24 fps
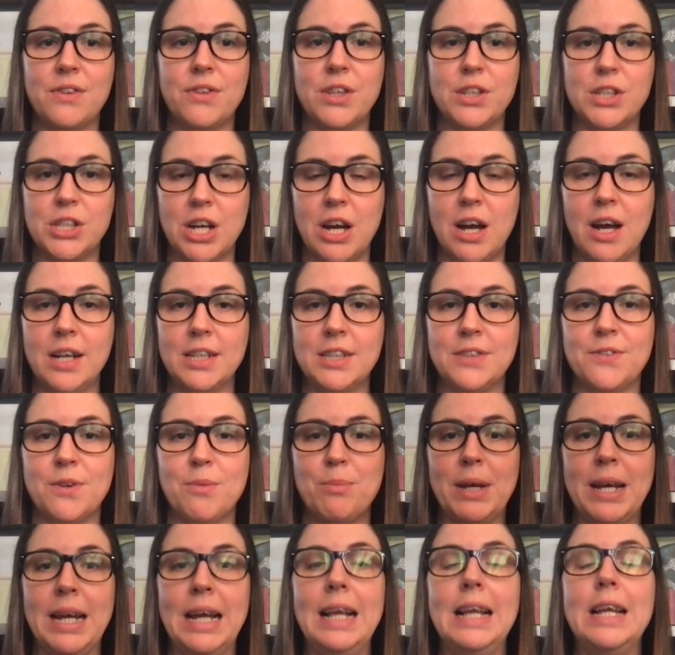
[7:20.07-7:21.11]
the charge
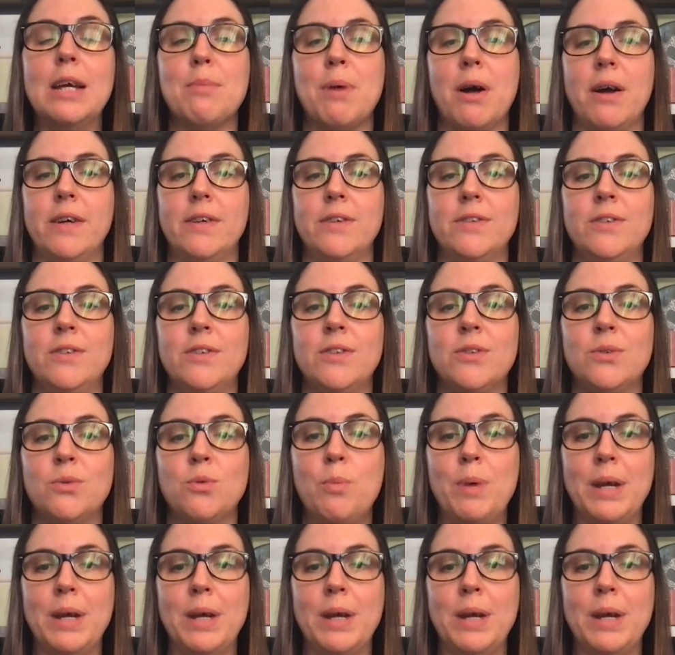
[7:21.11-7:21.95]
from the helium ions